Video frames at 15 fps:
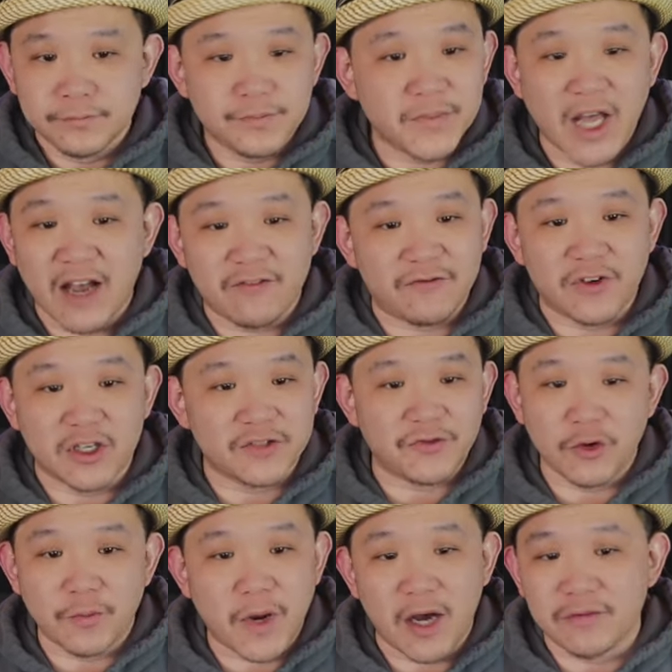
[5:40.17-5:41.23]
That first
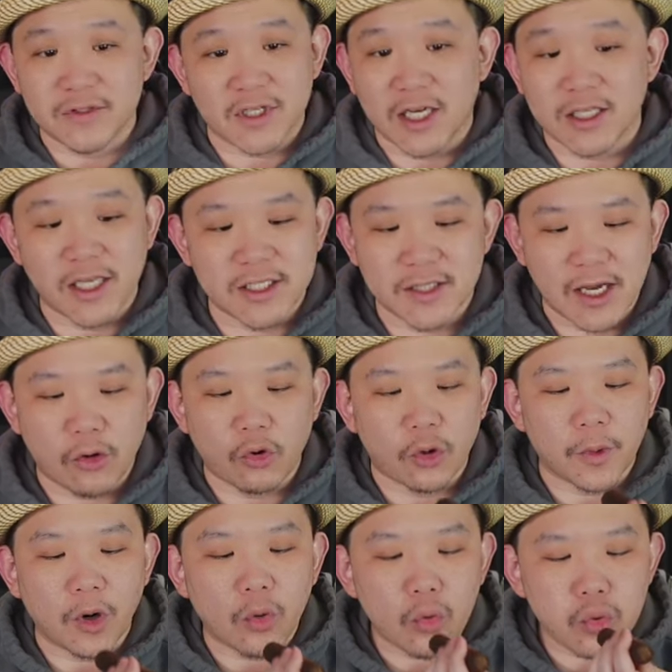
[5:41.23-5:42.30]
few pop is gonna taste like
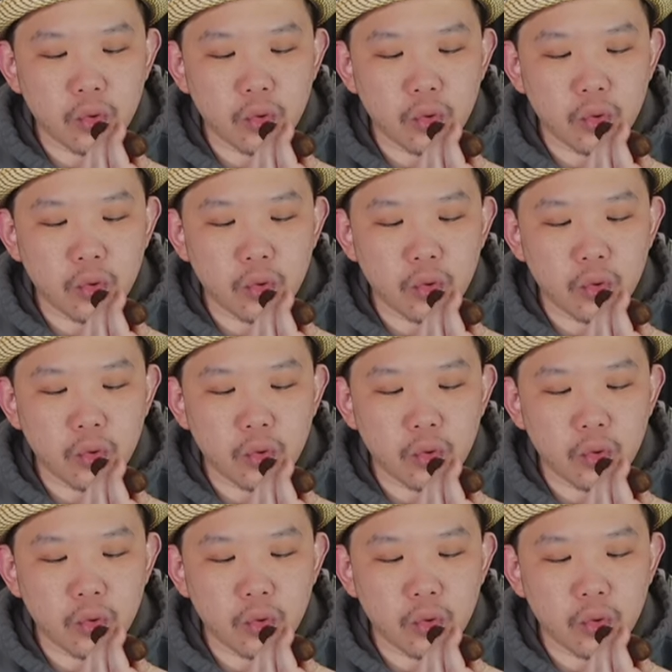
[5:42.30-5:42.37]
horrible.